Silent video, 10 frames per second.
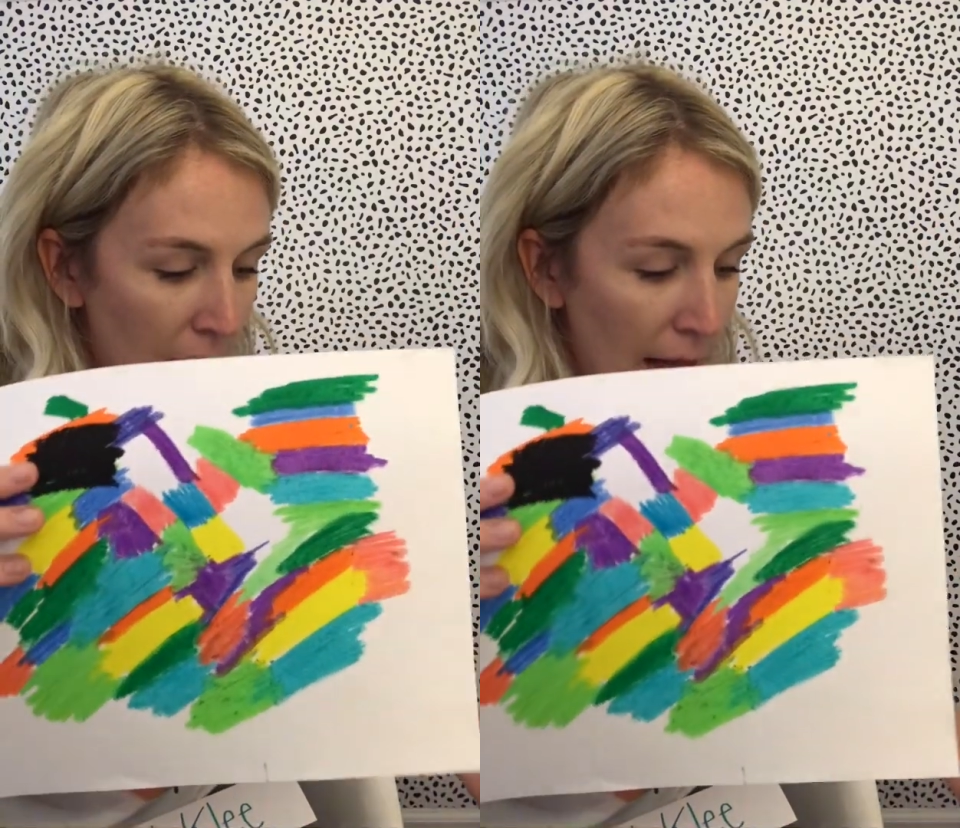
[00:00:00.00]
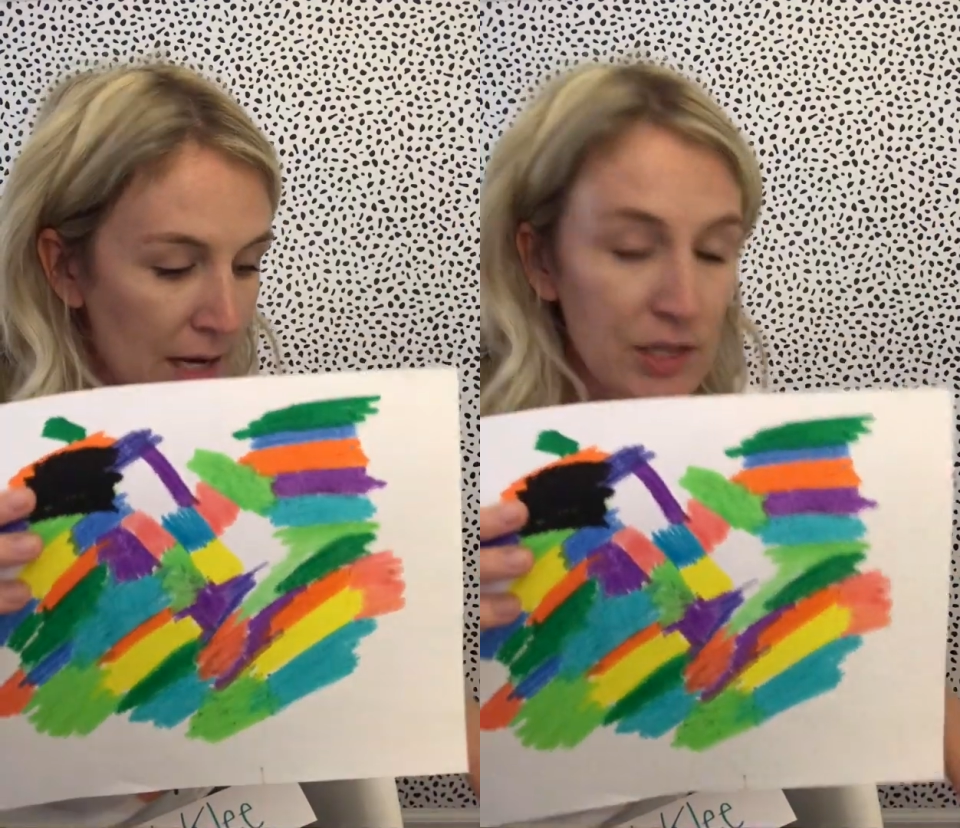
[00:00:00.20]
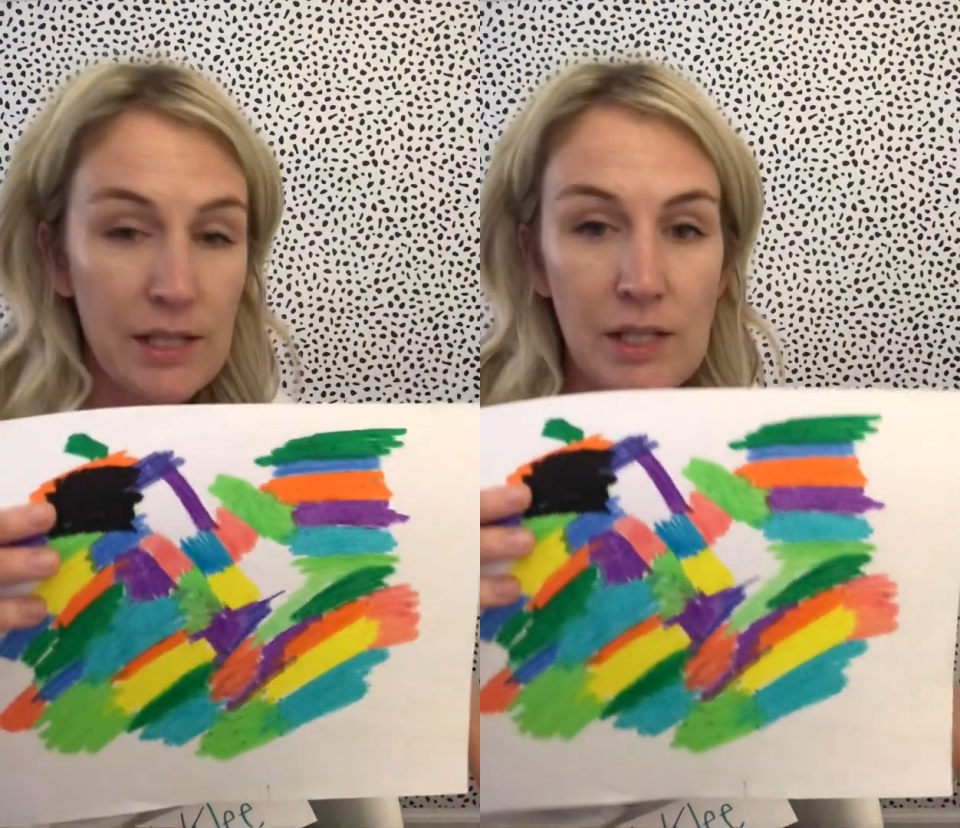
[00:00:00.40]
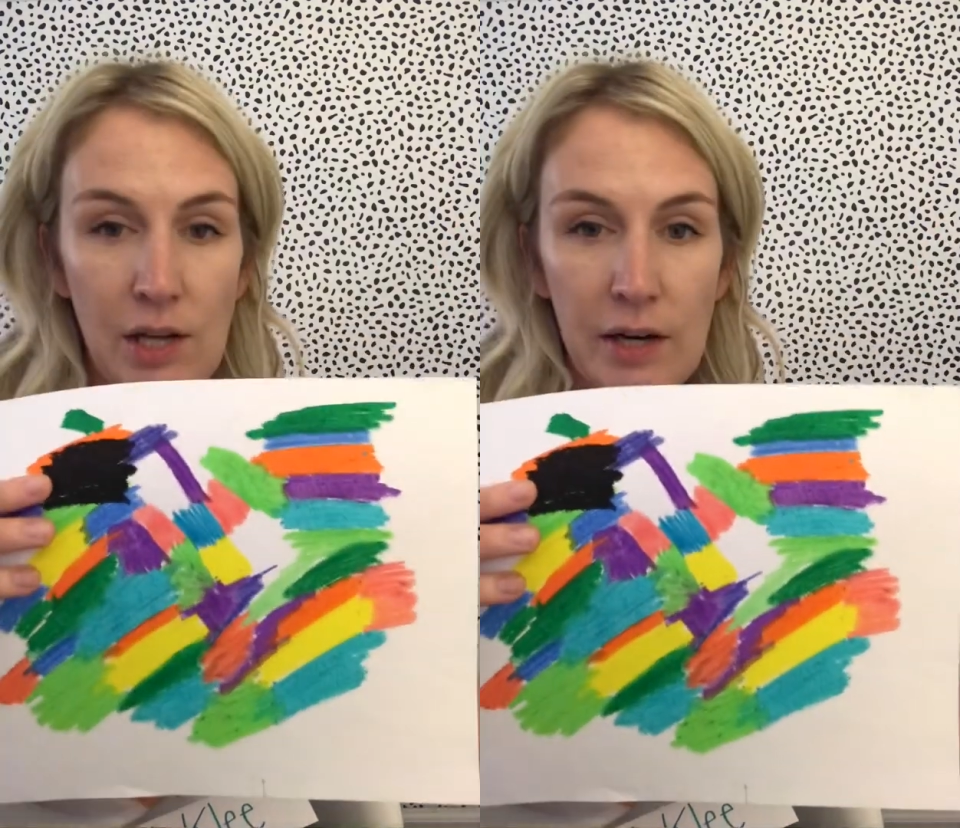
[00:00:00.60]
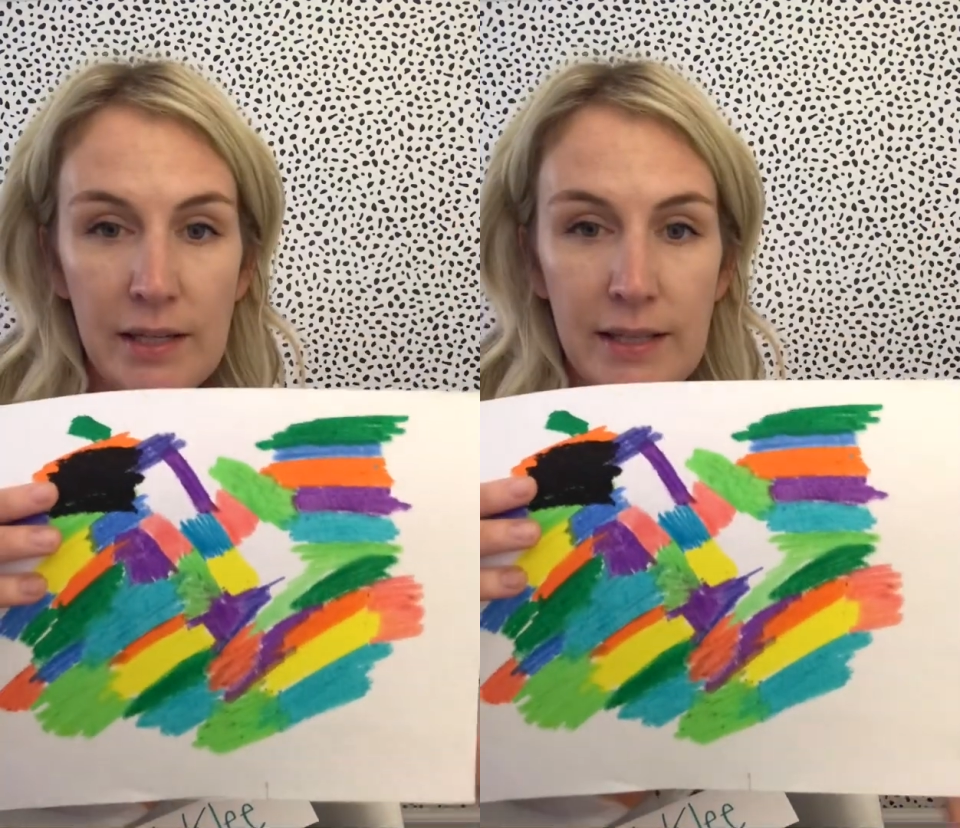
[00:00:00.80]
I just
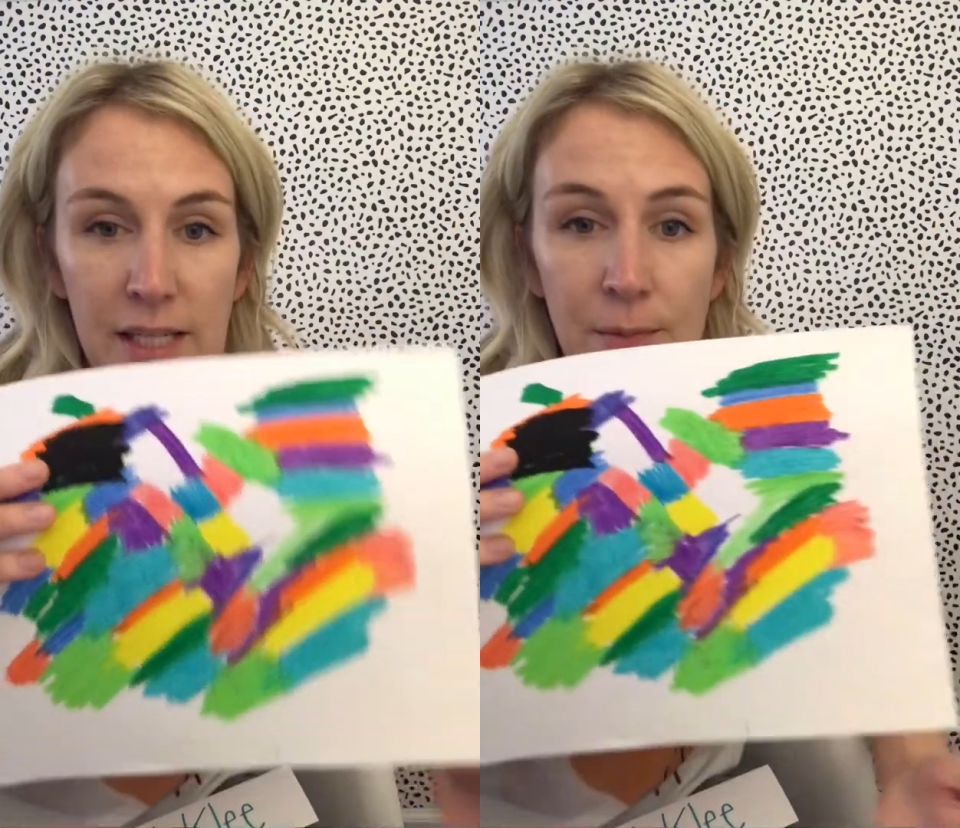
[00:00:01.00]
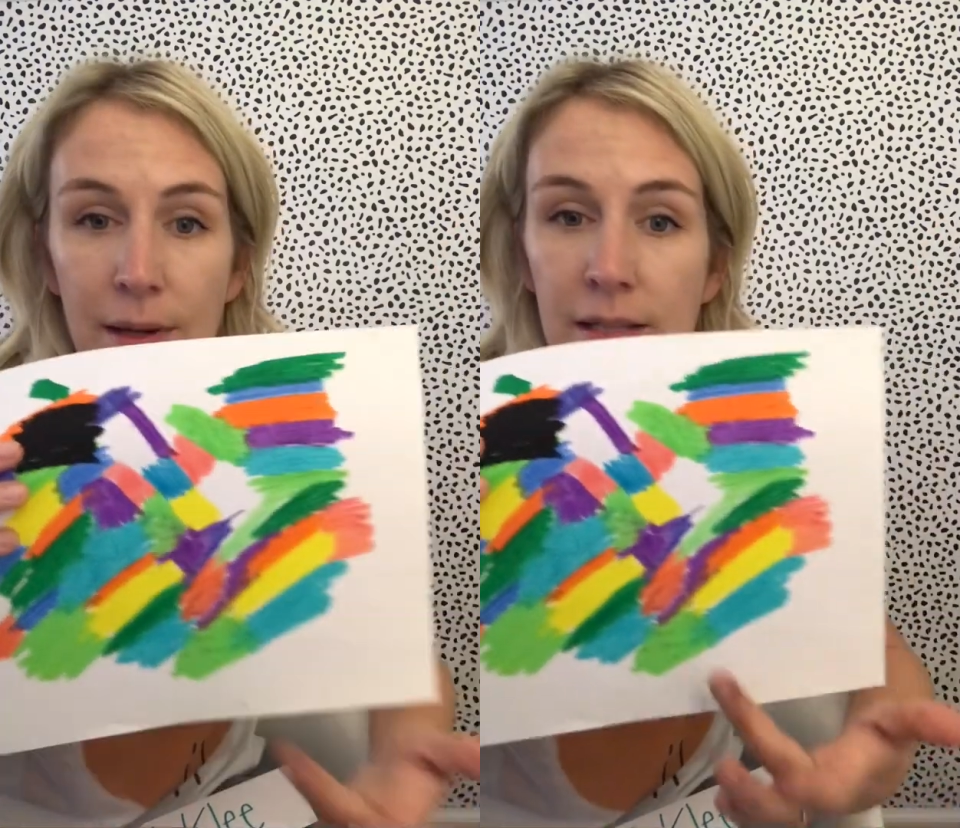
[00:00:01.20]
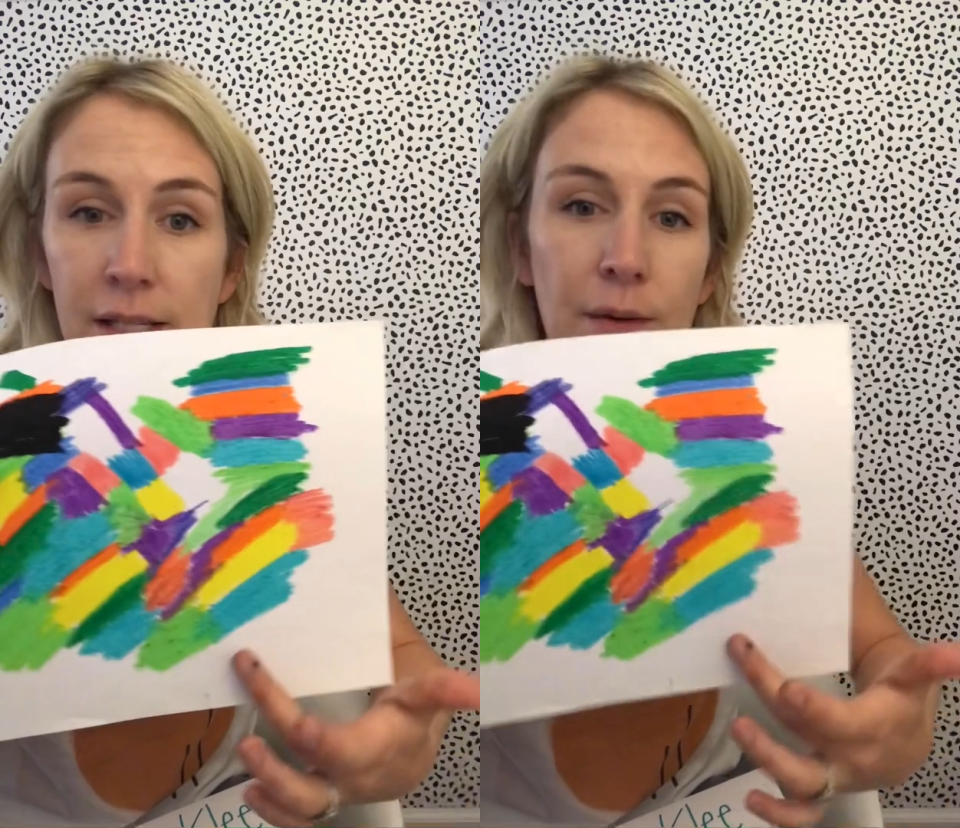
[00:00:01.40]
started this one,